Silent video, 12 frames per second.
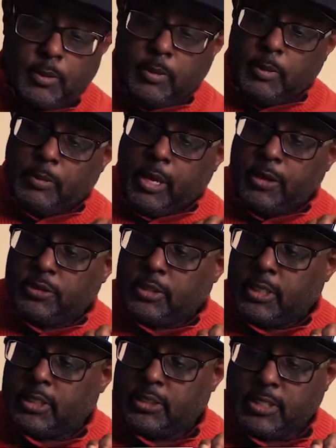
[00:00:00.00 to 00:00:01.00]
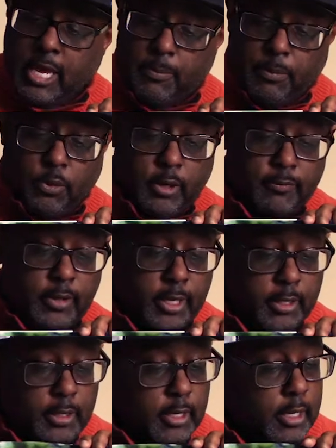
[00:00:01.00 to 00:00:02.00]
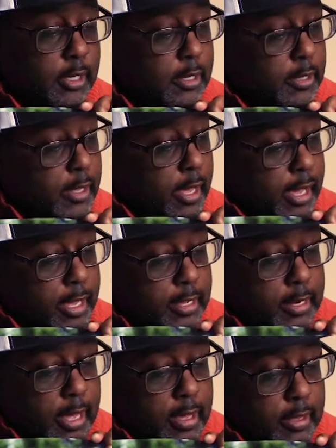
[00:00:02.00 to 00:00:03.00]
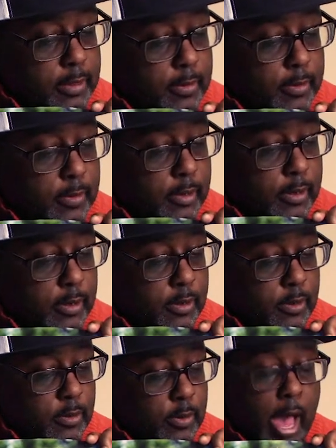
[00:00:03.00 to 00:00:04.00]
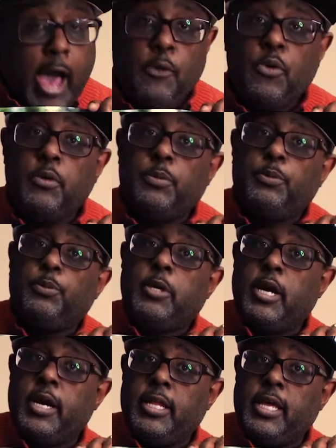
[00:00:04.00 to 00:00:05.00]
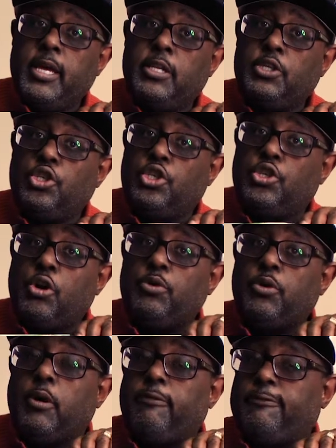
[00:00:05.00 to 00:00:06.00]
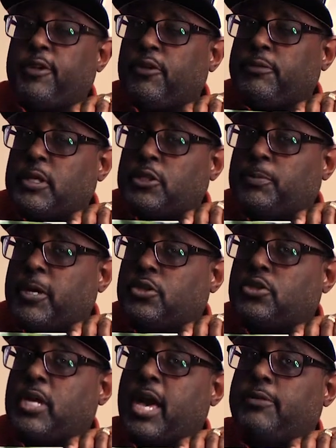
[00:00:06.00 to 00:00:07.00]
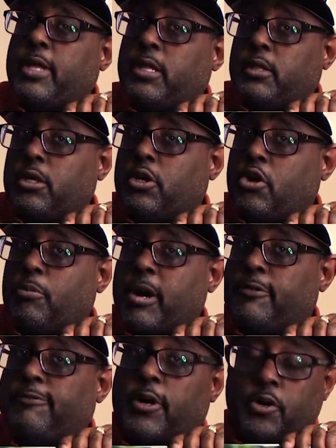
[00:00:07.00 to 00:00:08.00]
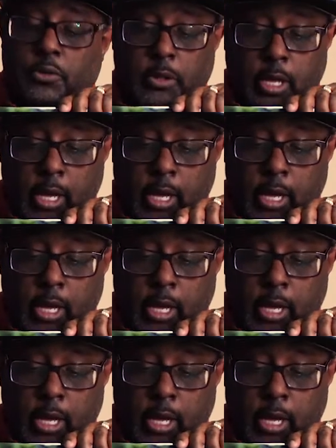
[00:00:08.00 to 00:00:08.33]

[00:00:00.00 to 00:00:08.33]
Here's an example of that. And I will cut in and show you a few of these pictures, how they look on my phone.